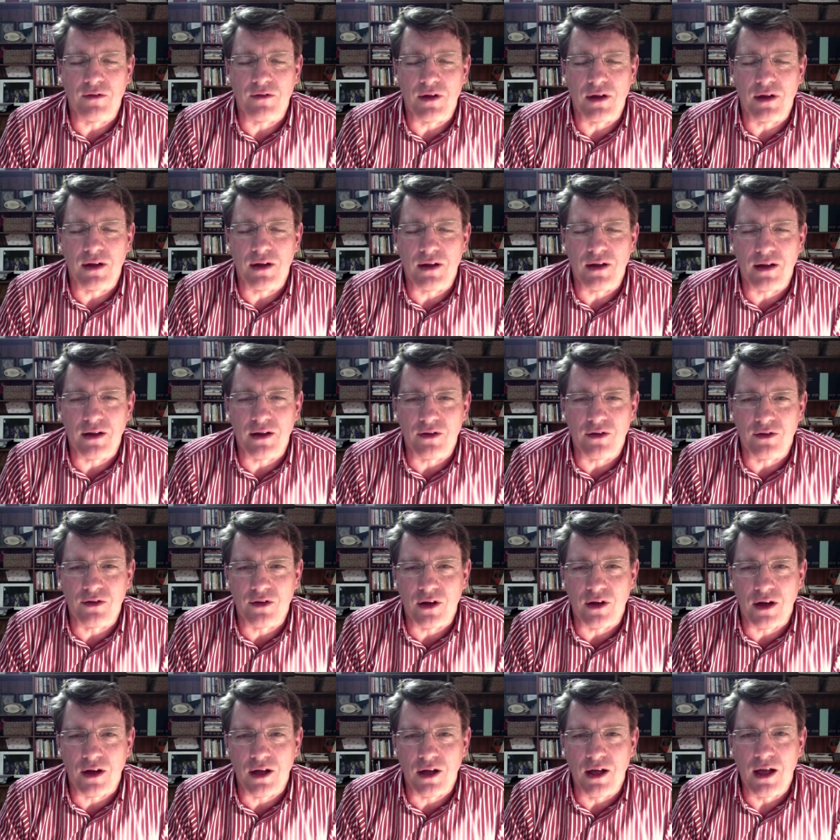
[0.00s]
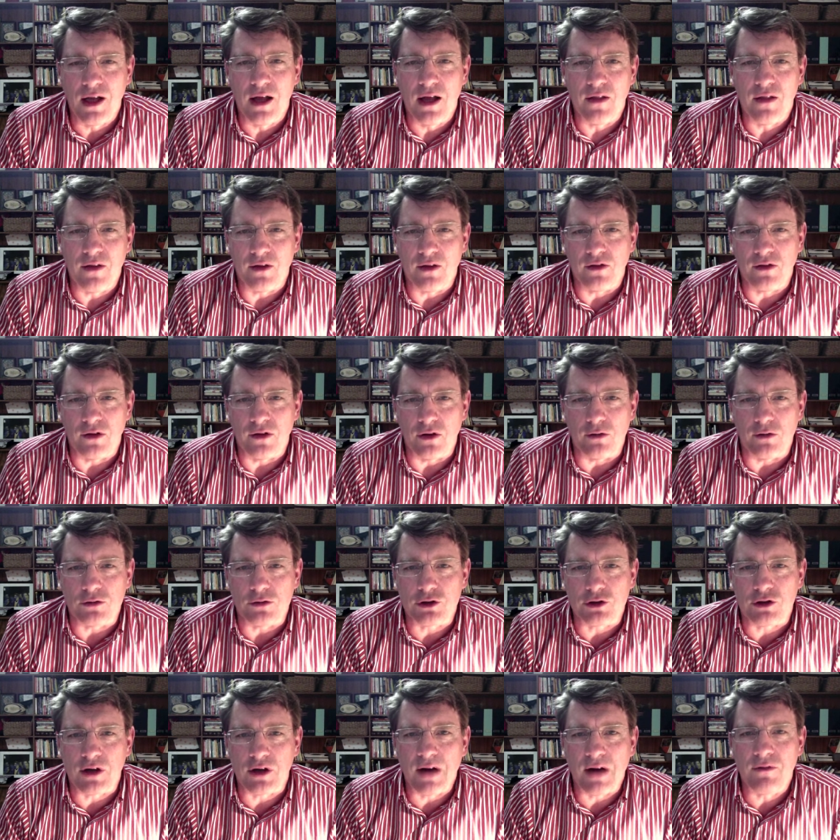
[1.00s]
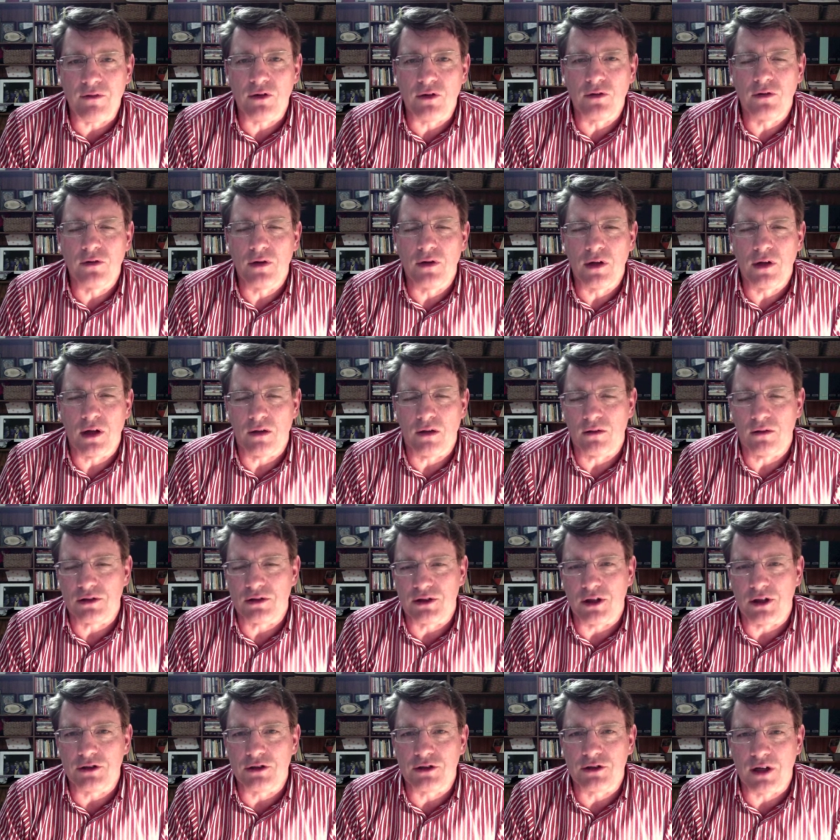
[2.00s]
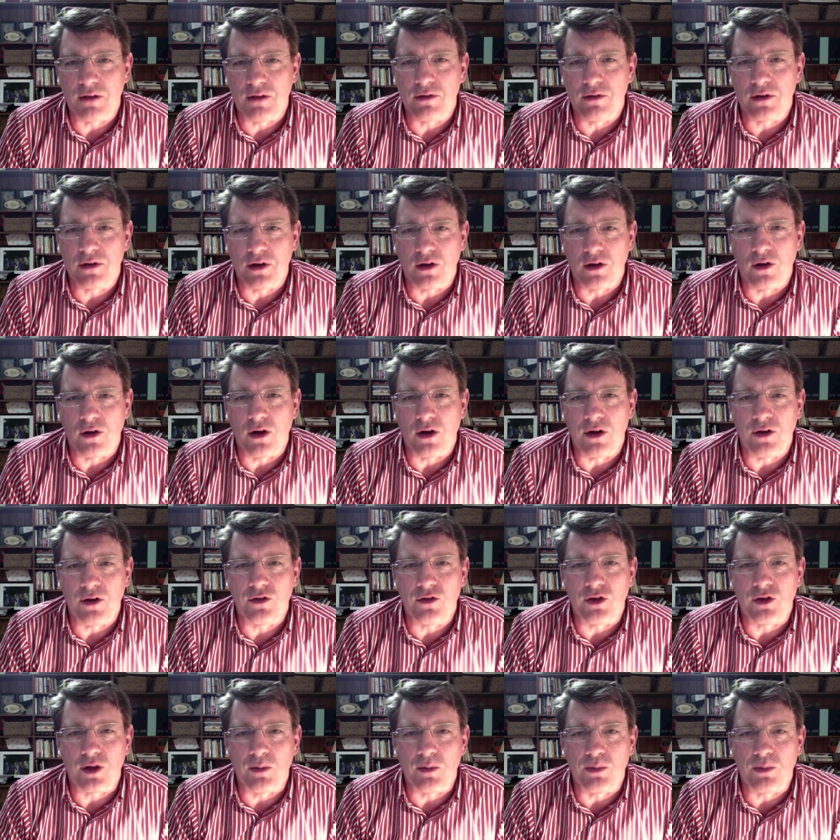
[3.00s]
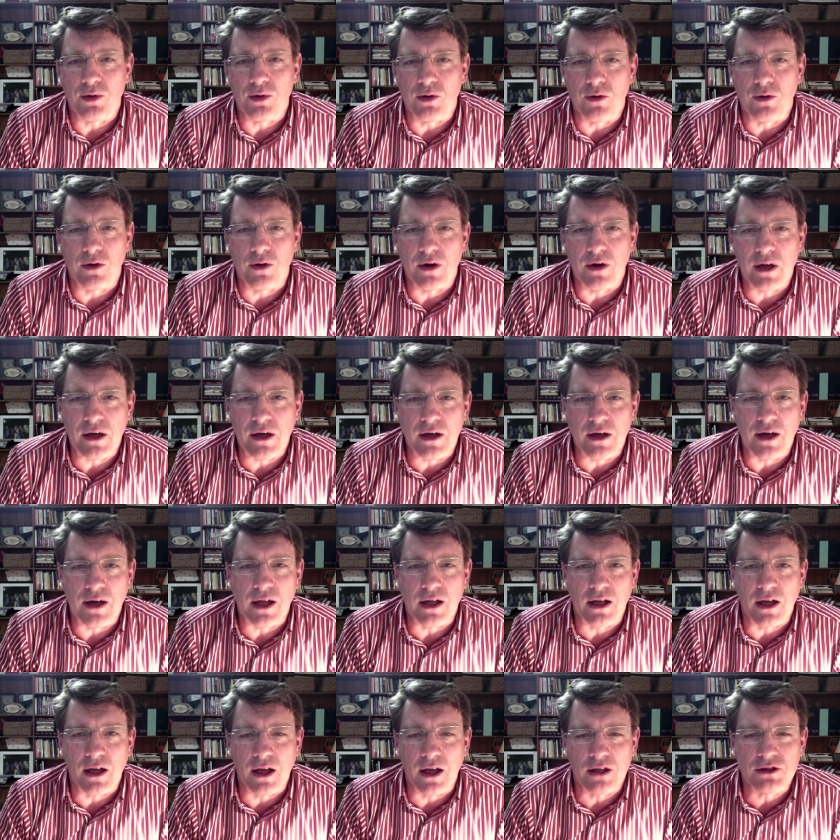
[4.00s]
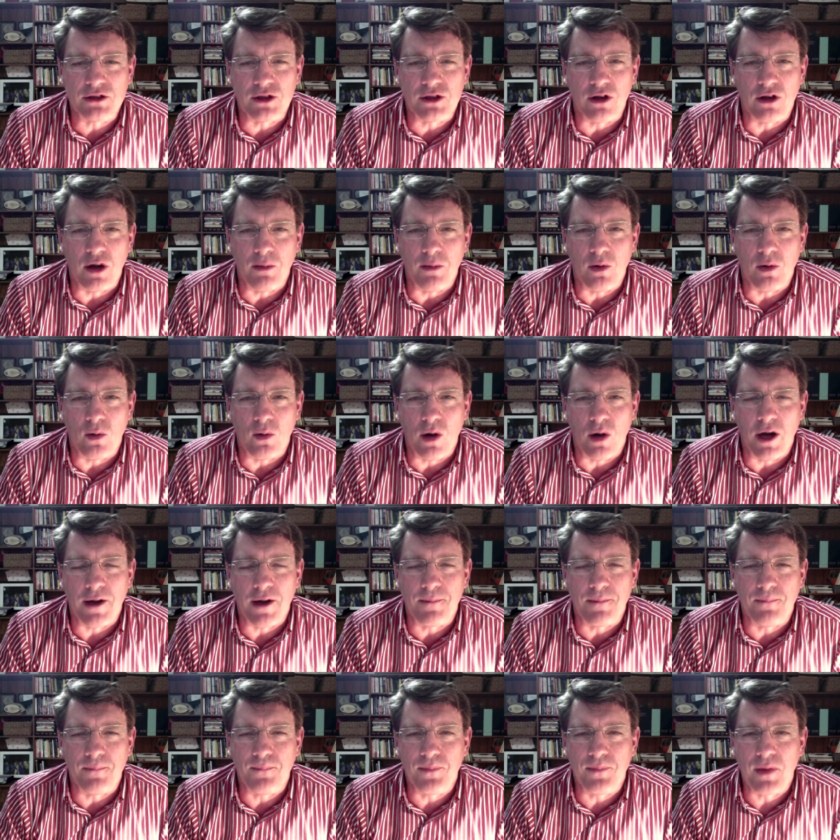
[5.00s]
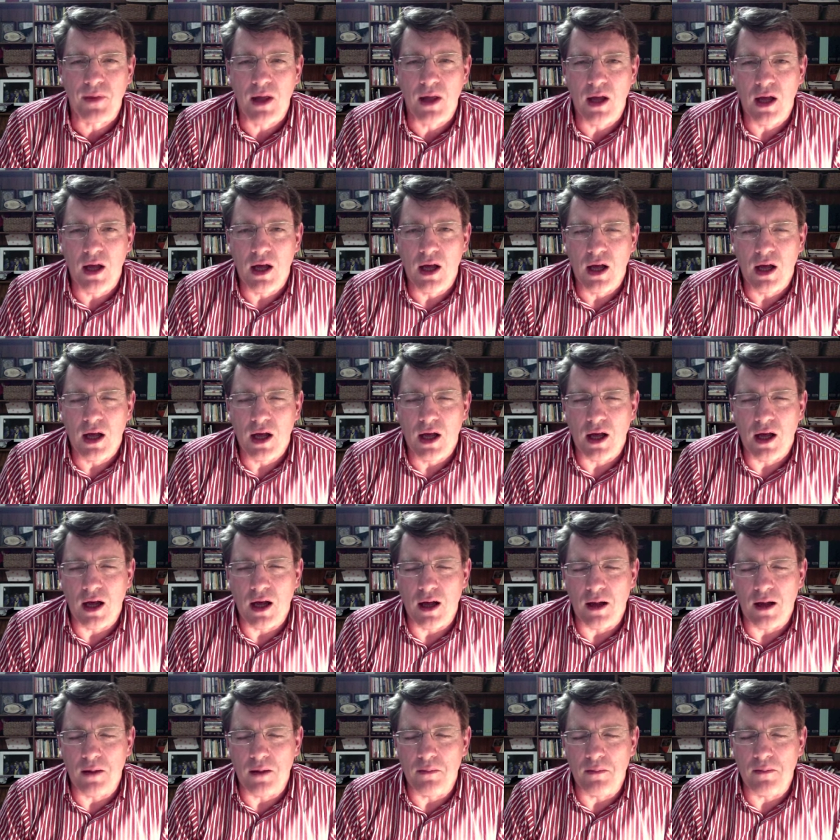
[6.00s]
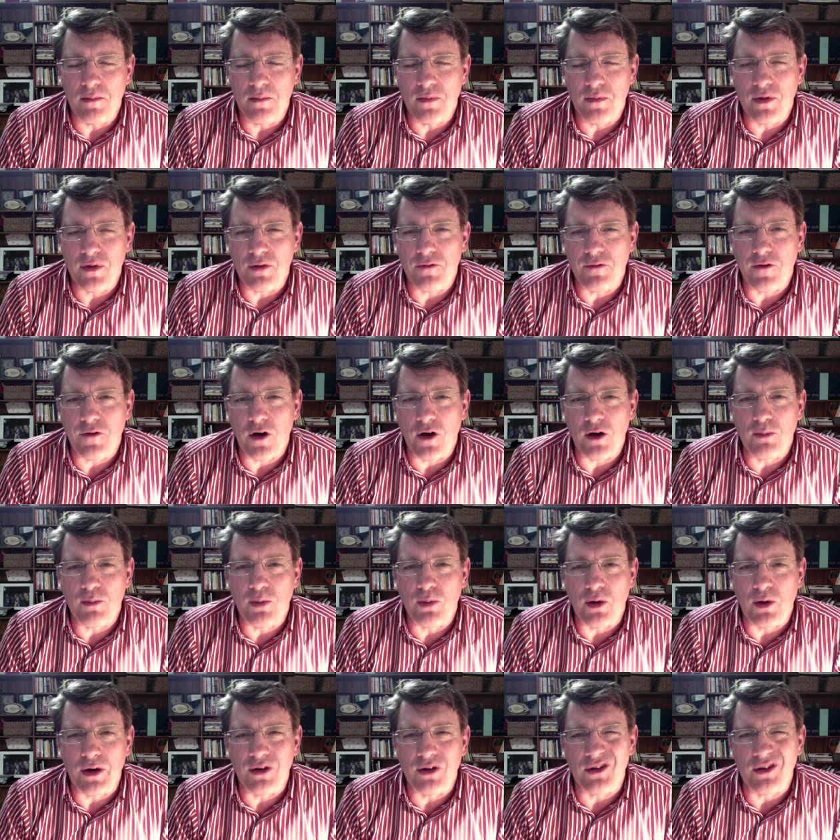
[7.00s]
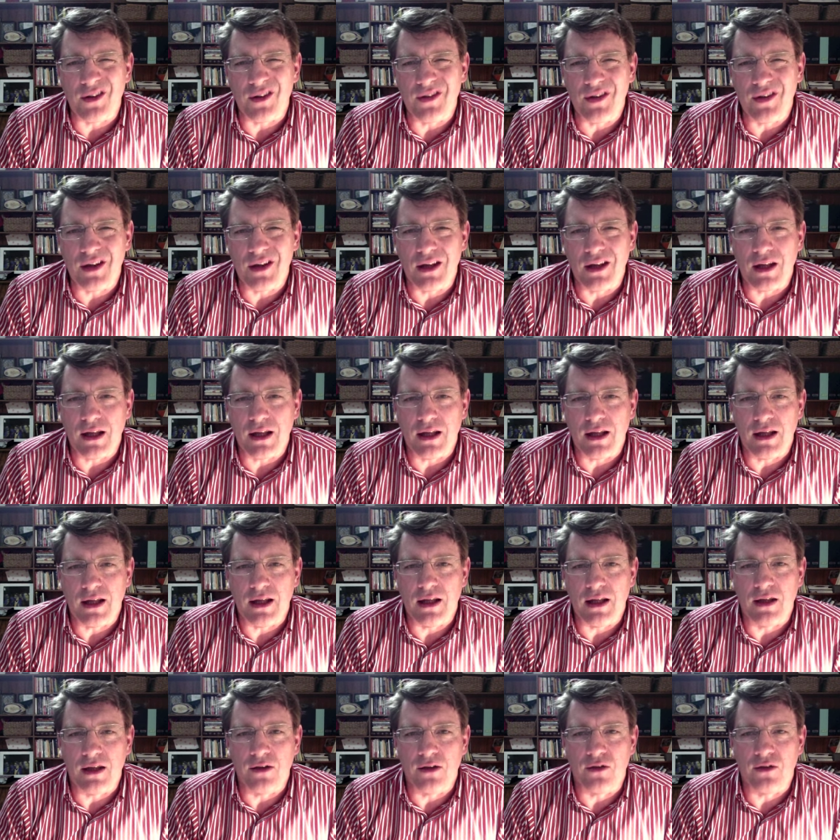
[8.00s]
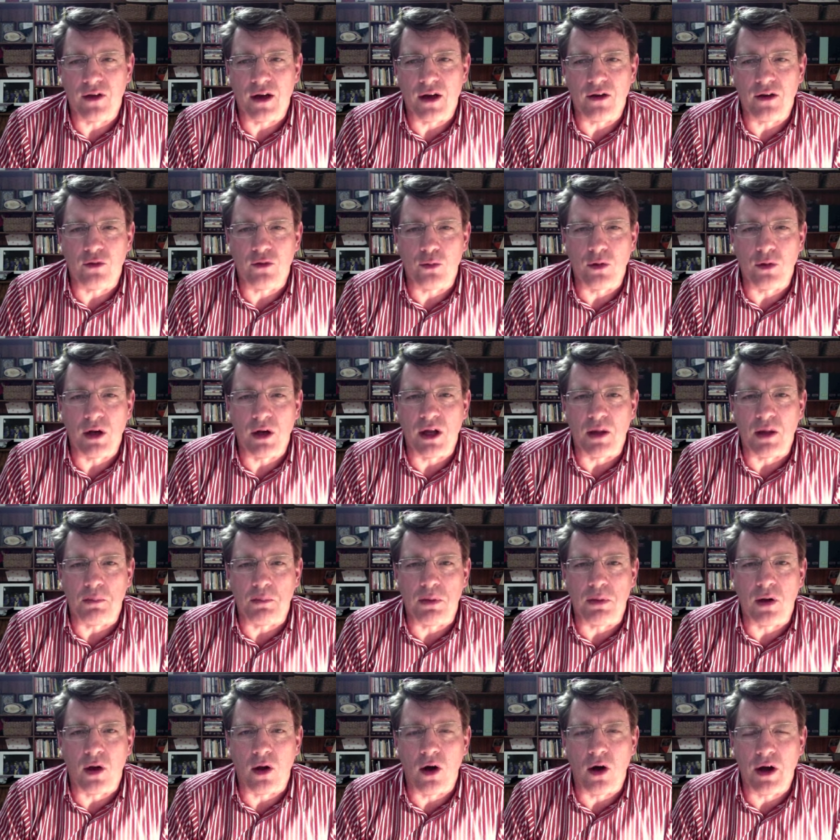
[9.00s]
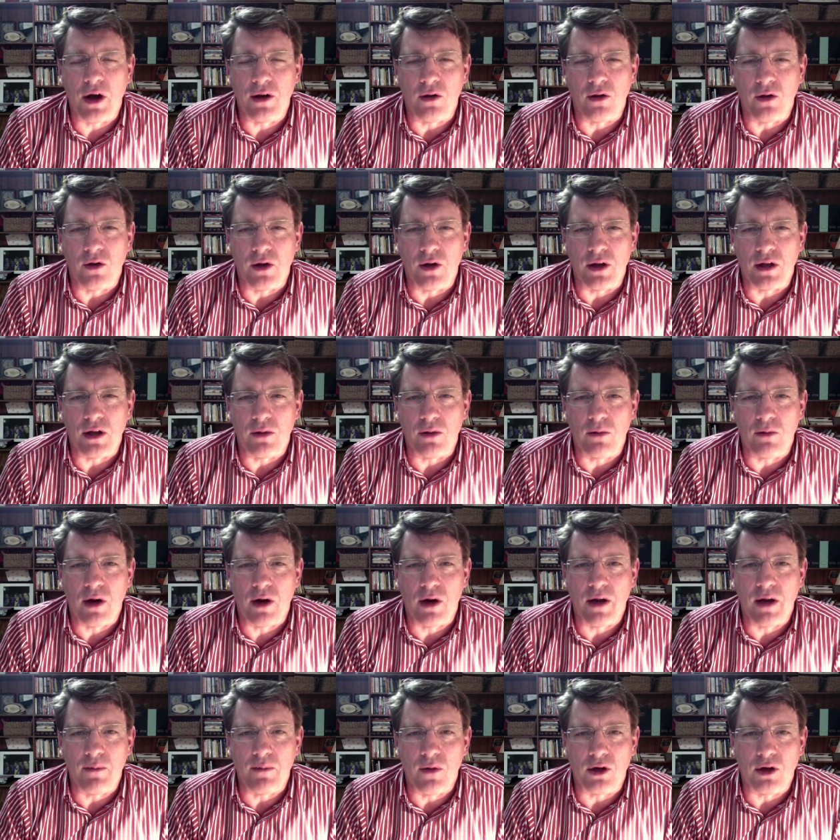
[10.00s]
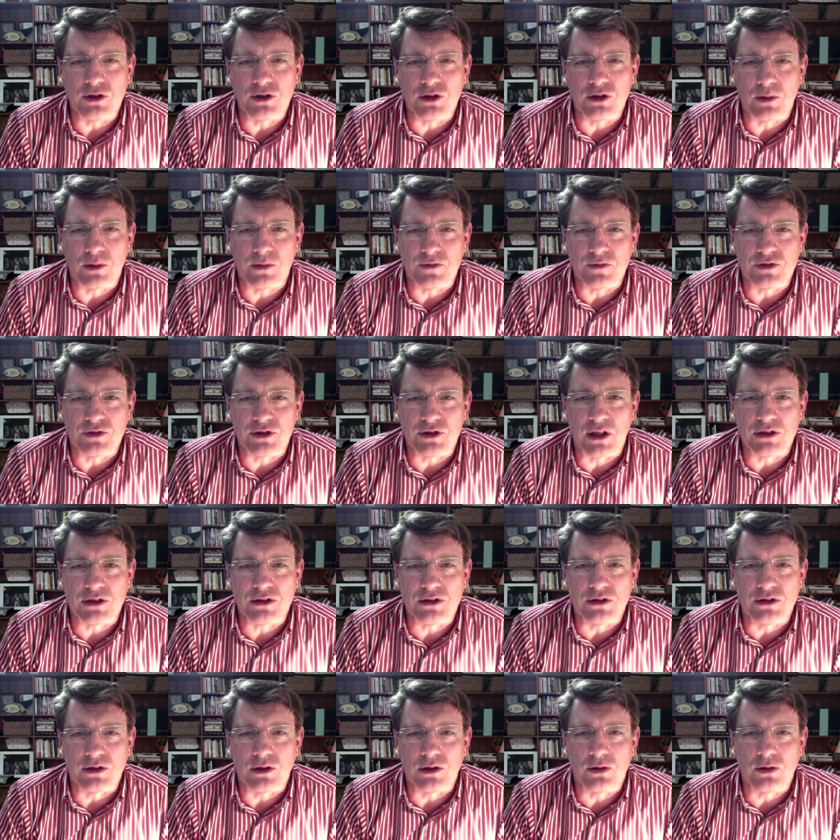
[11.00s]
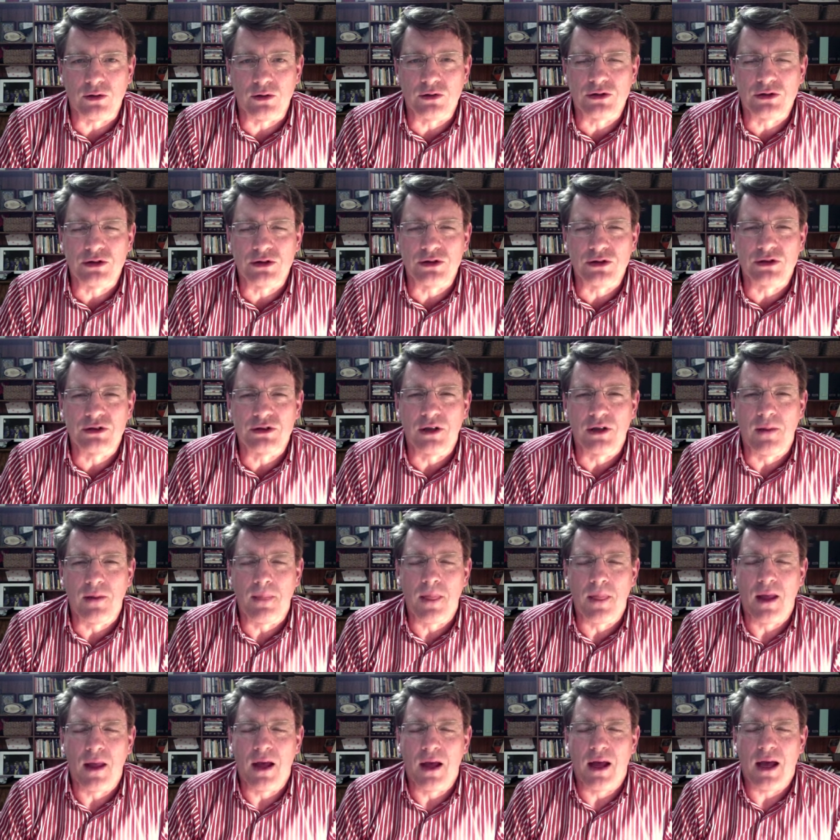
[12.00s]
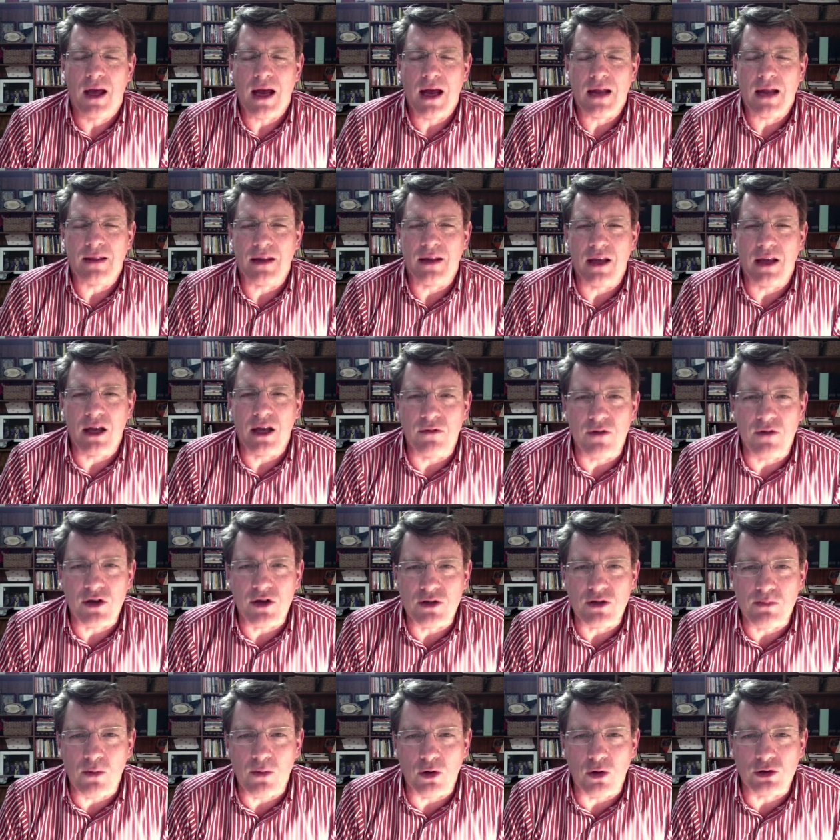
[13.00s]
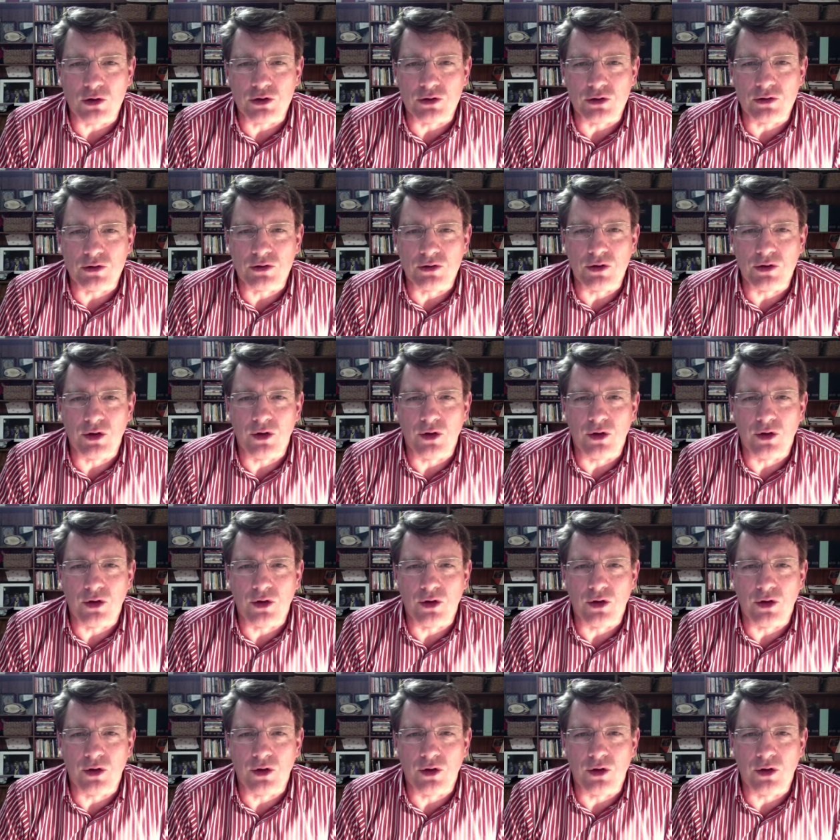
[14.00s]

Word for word: in that there's little travel. There's no travel. All I need is a computer and an internet connection. I'm away. The final point is, I think, is that it's really applied learning. The way Mindshop have structured the courses, at the end of each module,